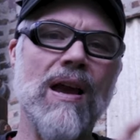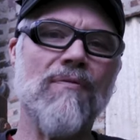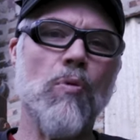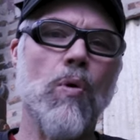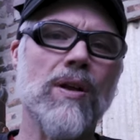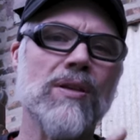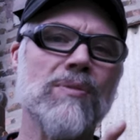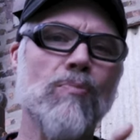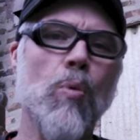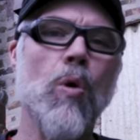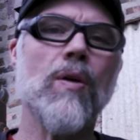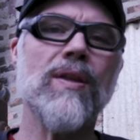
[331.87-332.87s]
Everyone is
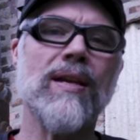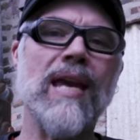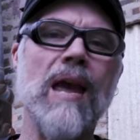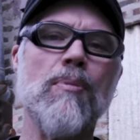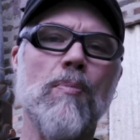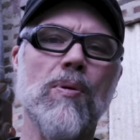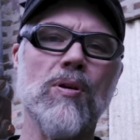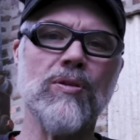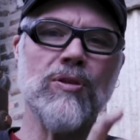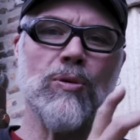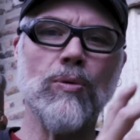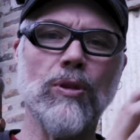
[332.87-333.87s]
more than
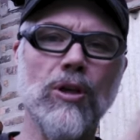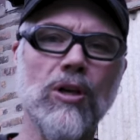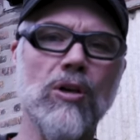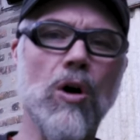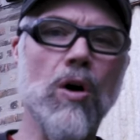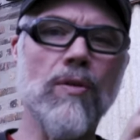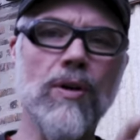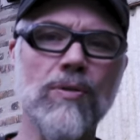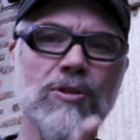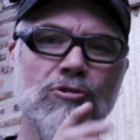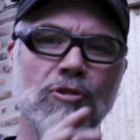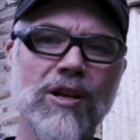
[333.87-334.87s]
capable to learn all
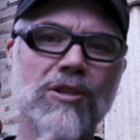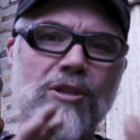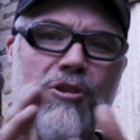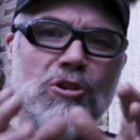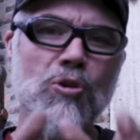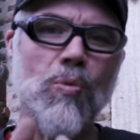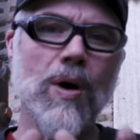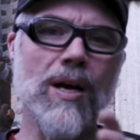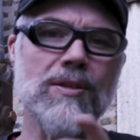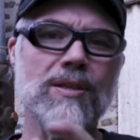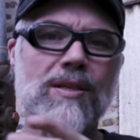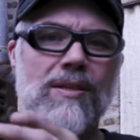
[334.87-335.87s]
those tricks and
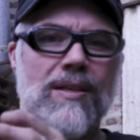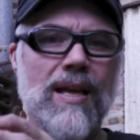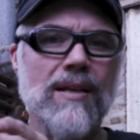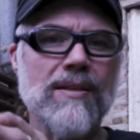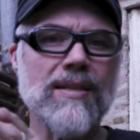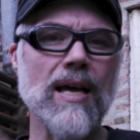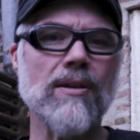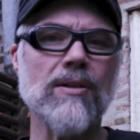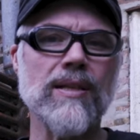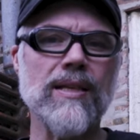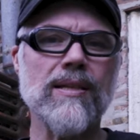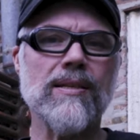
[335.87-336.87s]
nuances and
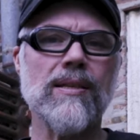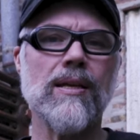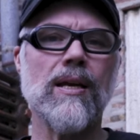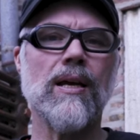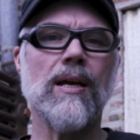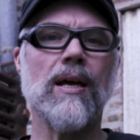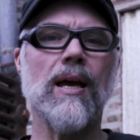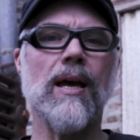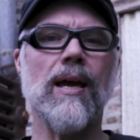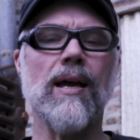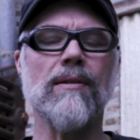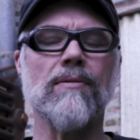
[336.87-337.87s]
subtleties
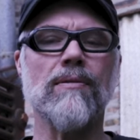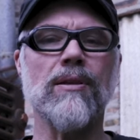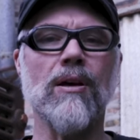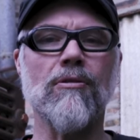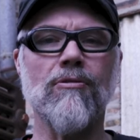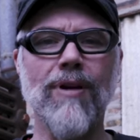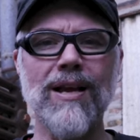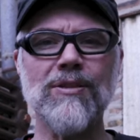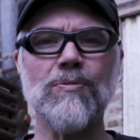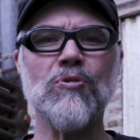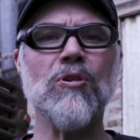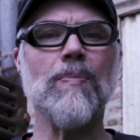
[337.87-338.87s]
and
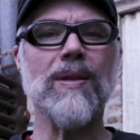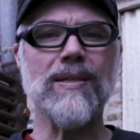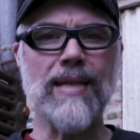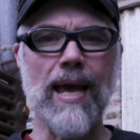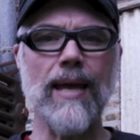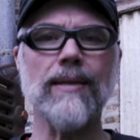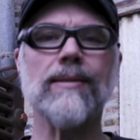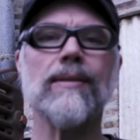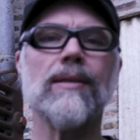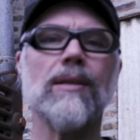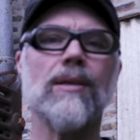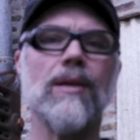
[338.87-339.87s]
craftsmanship, intent,
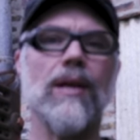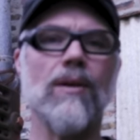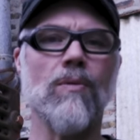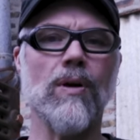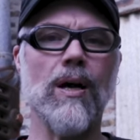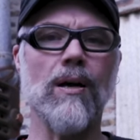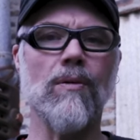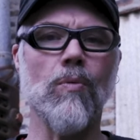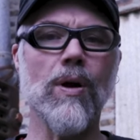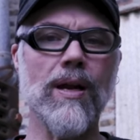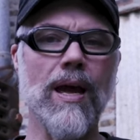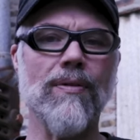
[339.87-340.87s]

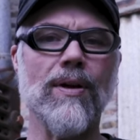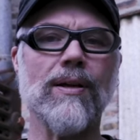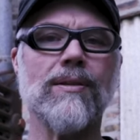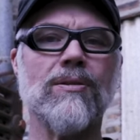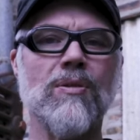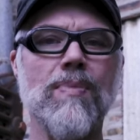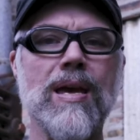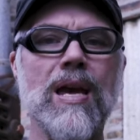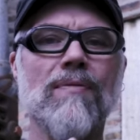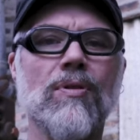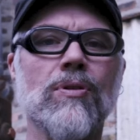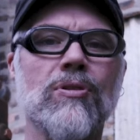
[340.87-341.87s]
work ethic, to be
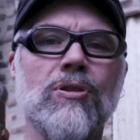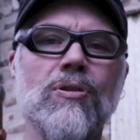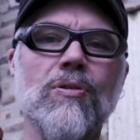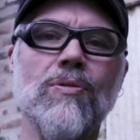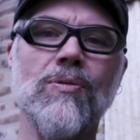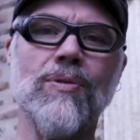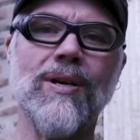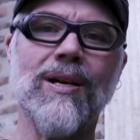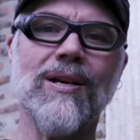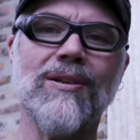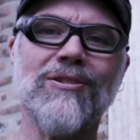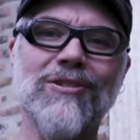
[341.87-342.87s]
able to
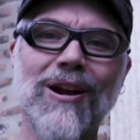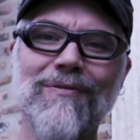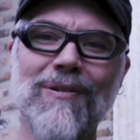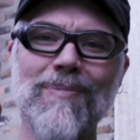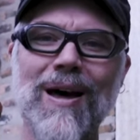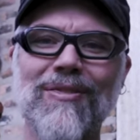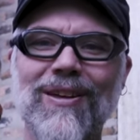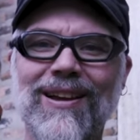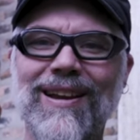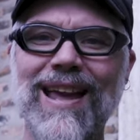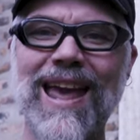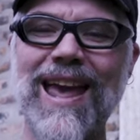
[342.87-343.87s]
start from
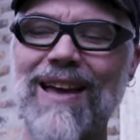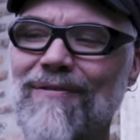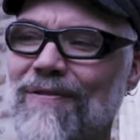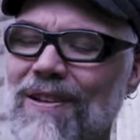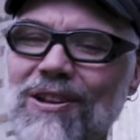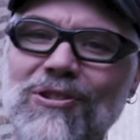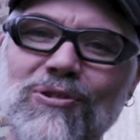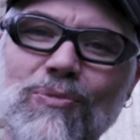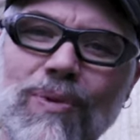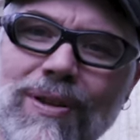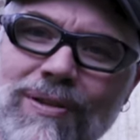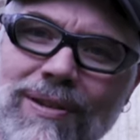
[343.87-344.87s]
nothing and finish
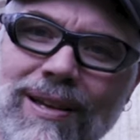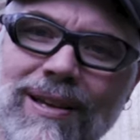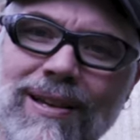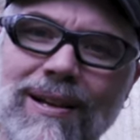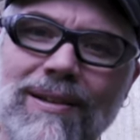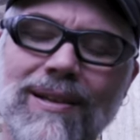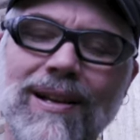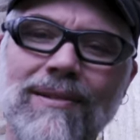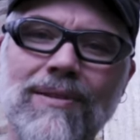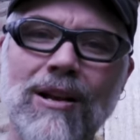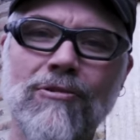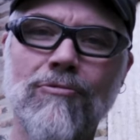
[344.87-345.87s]
with
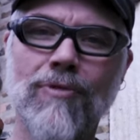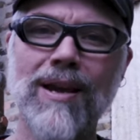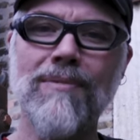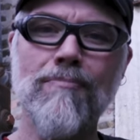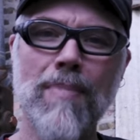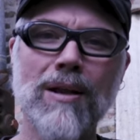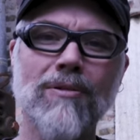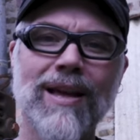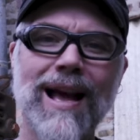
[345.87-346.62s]
a great metal